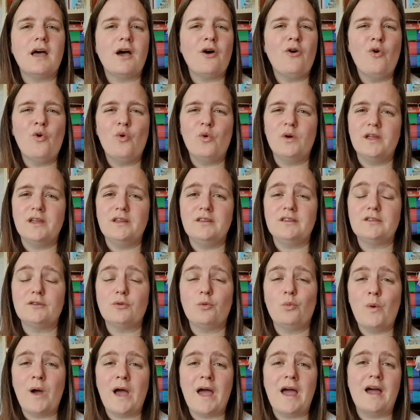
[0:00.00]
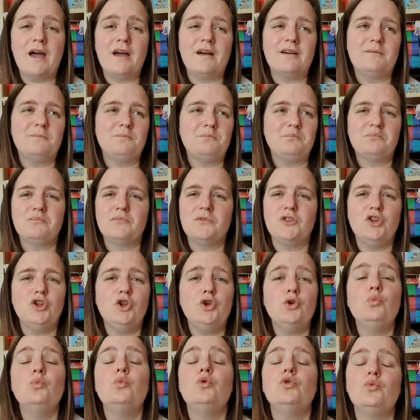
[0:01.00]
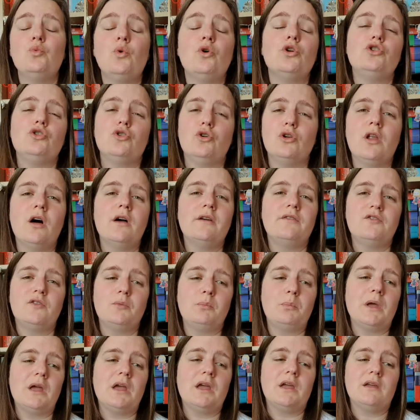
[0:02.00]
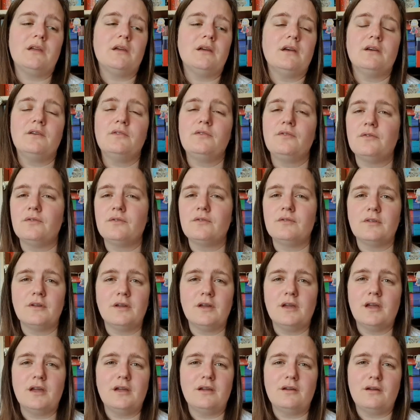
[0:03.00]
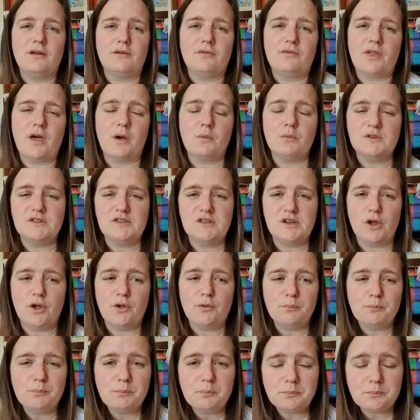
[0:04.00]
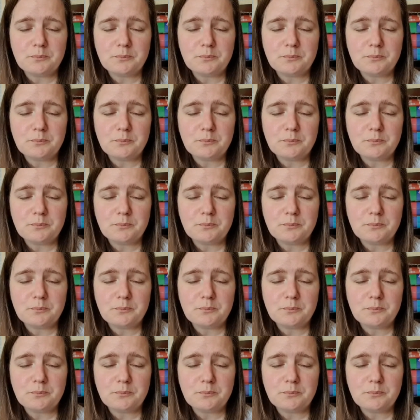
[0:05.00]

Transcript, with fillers: all is where you would want your life to be if if that was you.